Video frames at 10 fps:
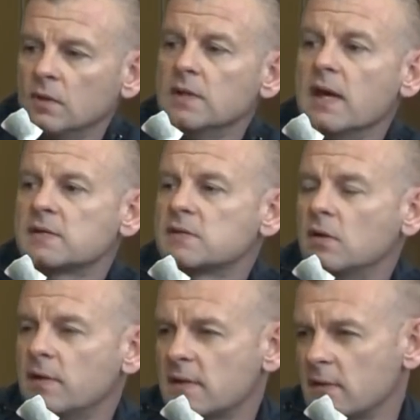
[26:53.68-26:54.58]
Yes,
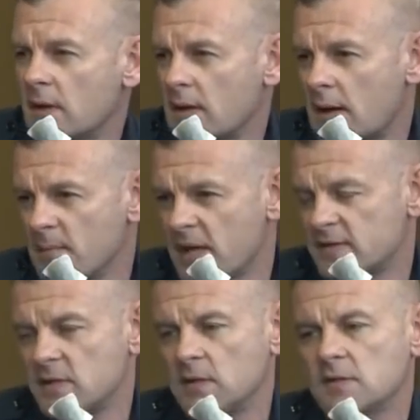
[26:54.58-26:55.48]
so that, I'm
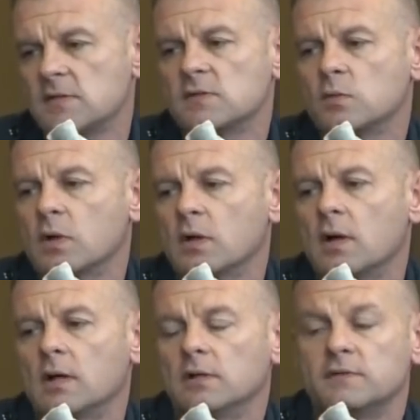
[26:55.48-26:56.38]
guessing this is
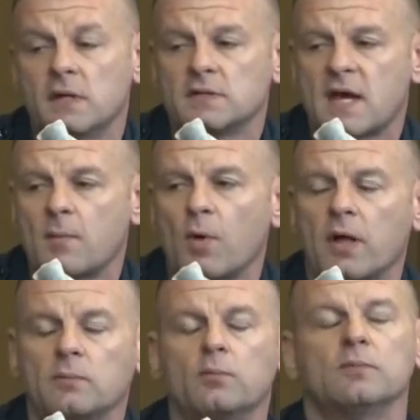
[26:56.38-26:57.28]
where um, Lieutenant Tom
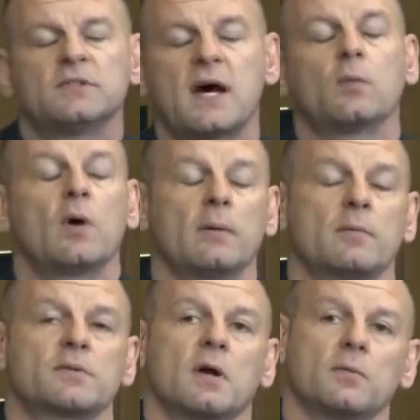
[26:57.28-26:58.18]
Webb, Todd Webb,
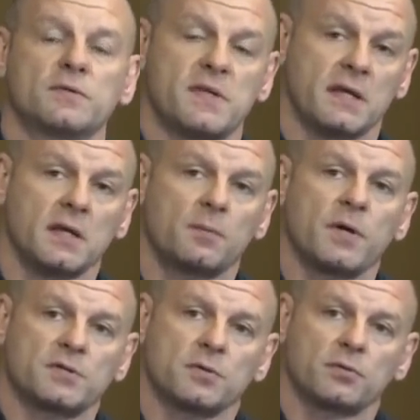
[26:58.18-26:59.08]
I'm sorry, was taking a
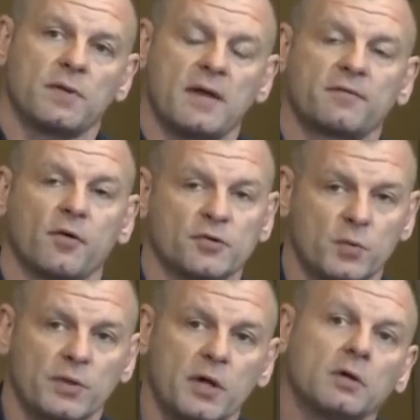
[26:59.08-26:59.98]
picture through that first
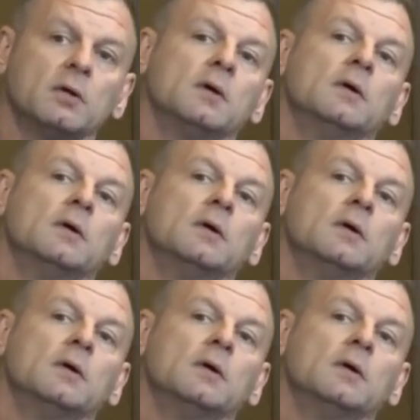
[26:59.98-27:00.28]
window